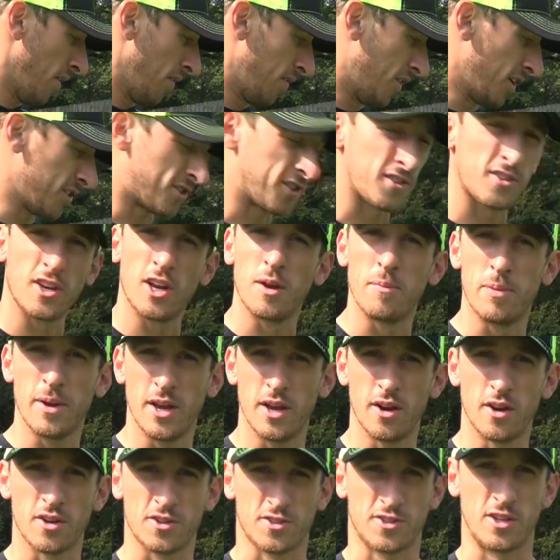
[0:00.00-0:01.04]
this is gonna be
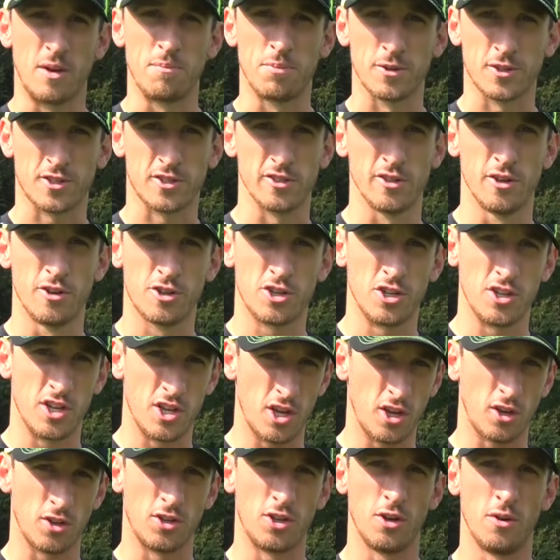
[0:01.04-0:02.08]
your simple solution that
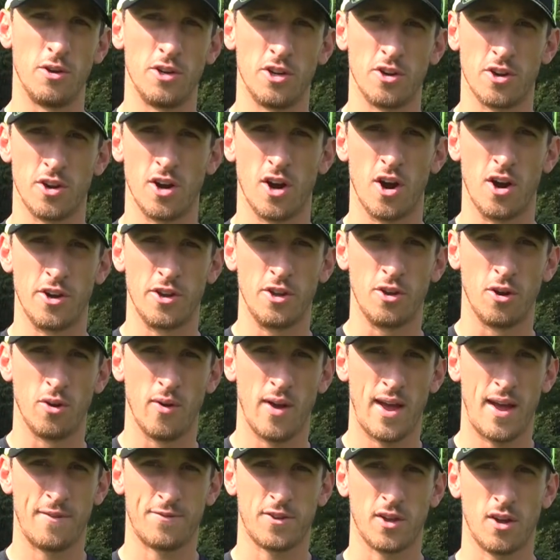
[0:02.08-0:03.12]
you can do in your yard. You
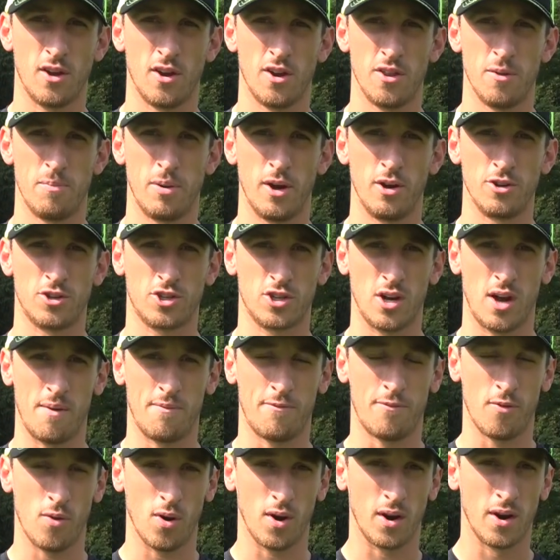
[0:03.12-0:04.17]
don't have to go to the bow shop
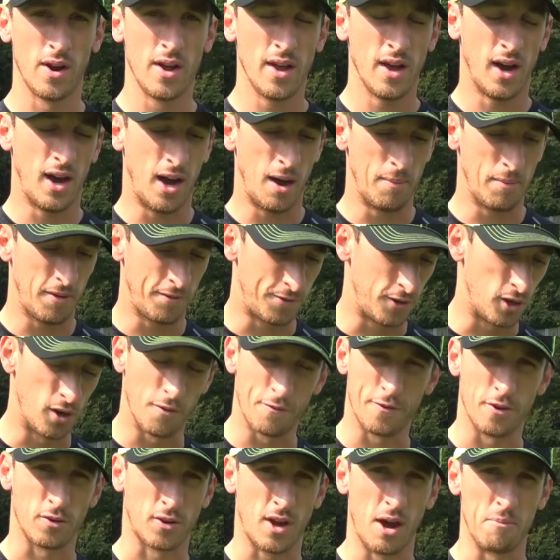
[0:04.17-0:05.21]
for. If you
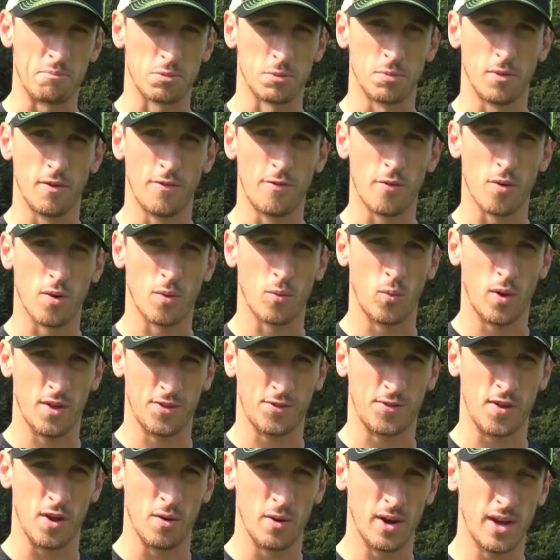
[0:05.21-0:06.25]
don't feel comfortable
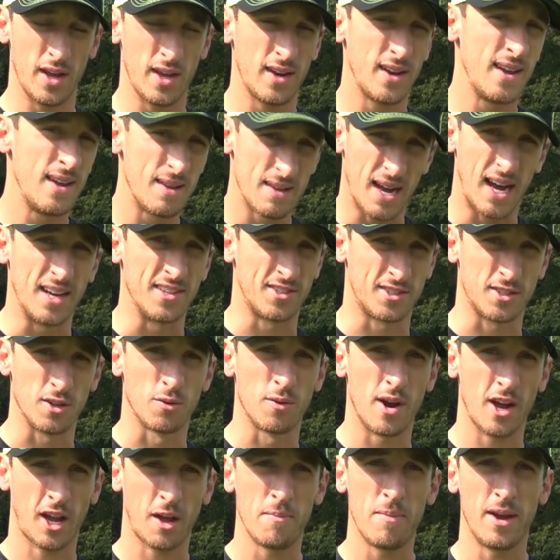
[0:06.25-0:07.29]
with doing it, I still
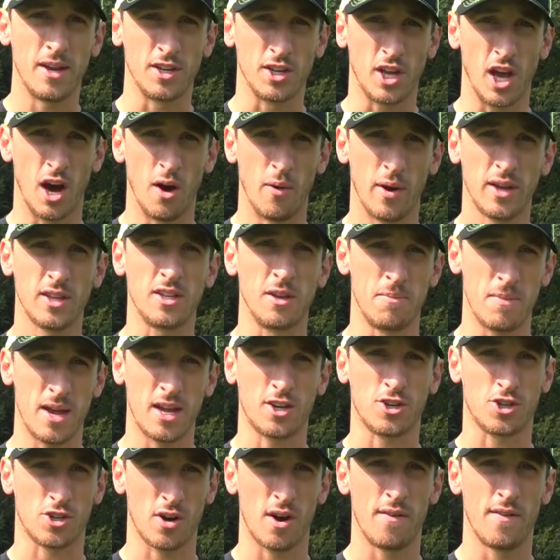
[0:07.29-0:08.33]
recommend going to
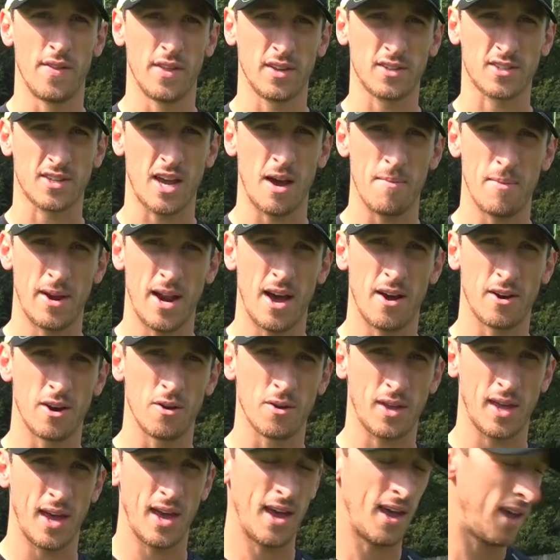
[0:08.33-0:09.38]
make sure everything's coming out
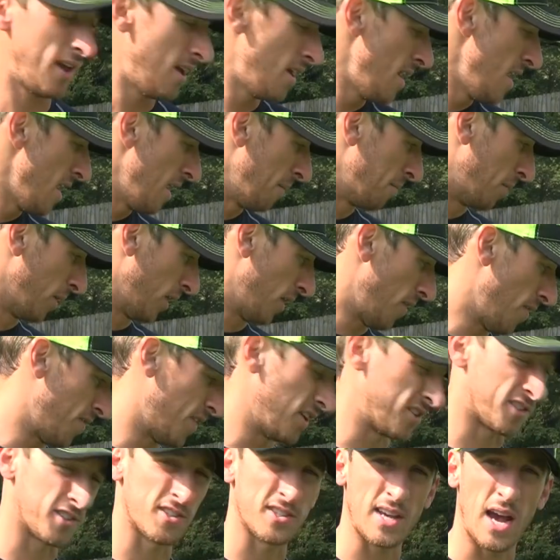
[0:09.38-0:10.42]
okay. But
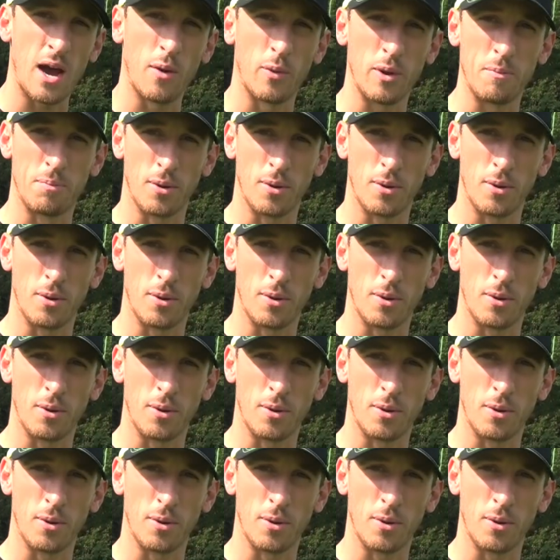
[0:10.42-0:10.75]
this is how we